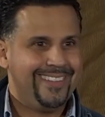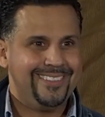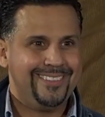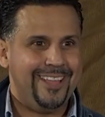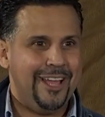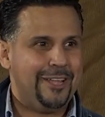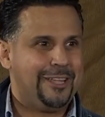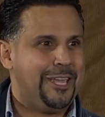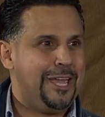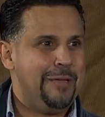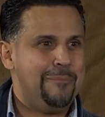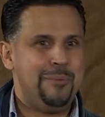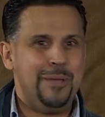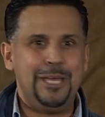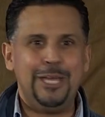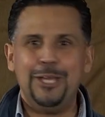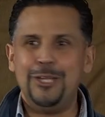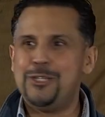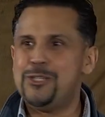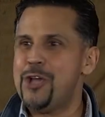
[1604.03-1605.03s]
They're keeping
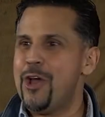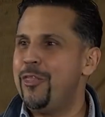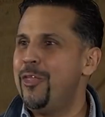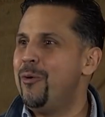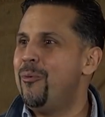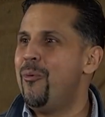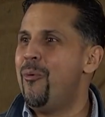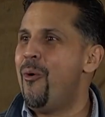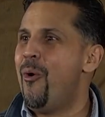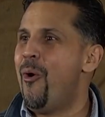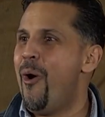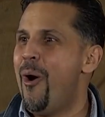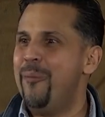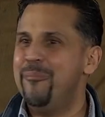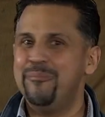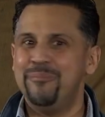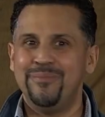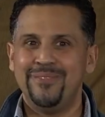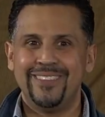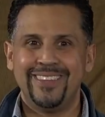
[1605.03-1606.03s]
each other
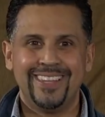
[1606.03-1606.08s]
warm.